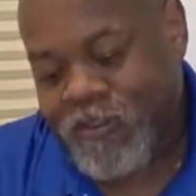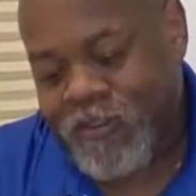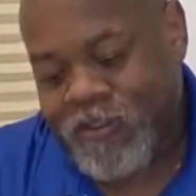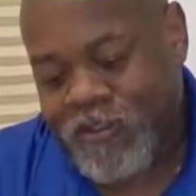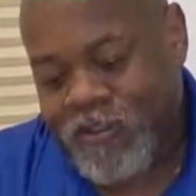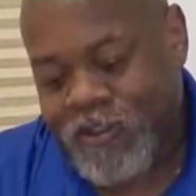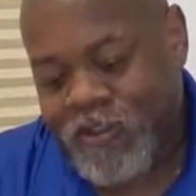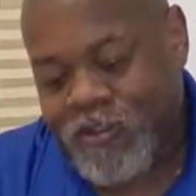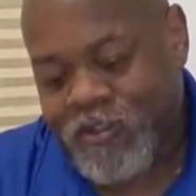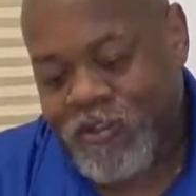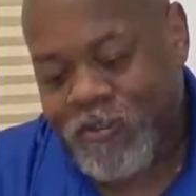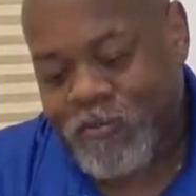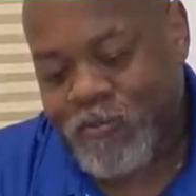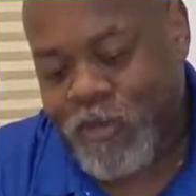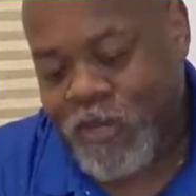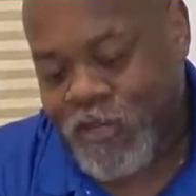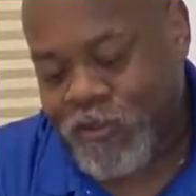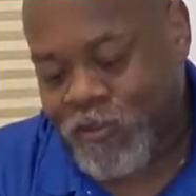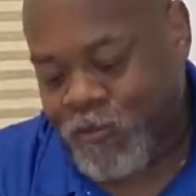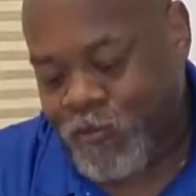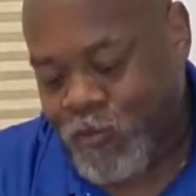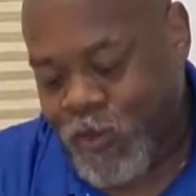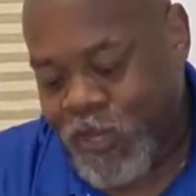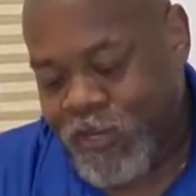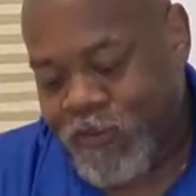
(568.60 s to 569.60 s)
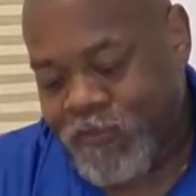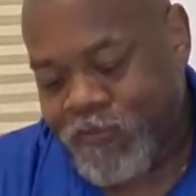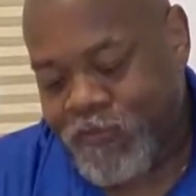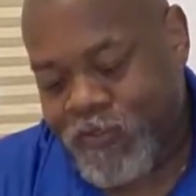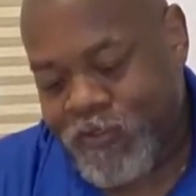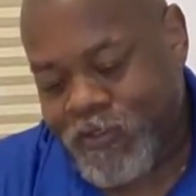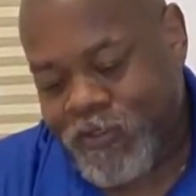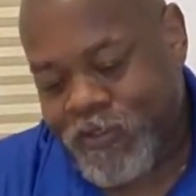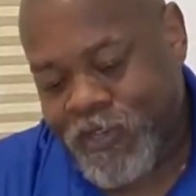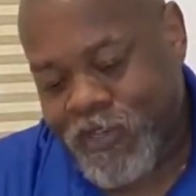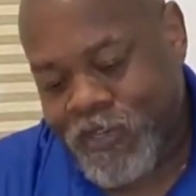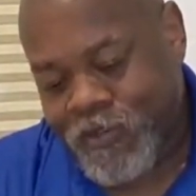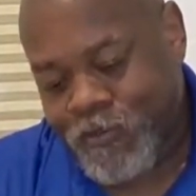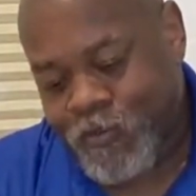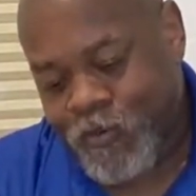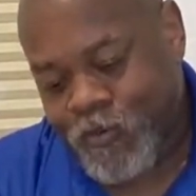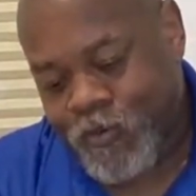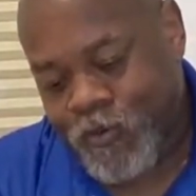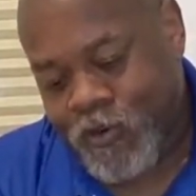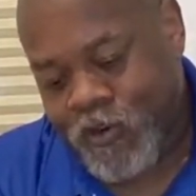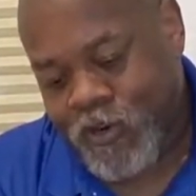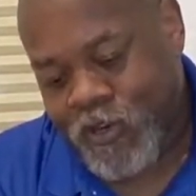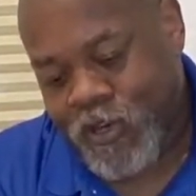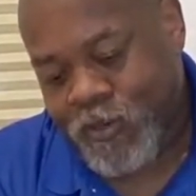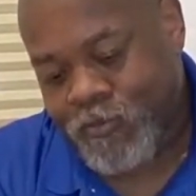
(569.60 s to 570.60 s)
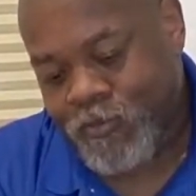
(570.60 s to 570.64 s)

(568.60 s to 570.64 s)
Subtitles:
judging by the weight of this keyboard,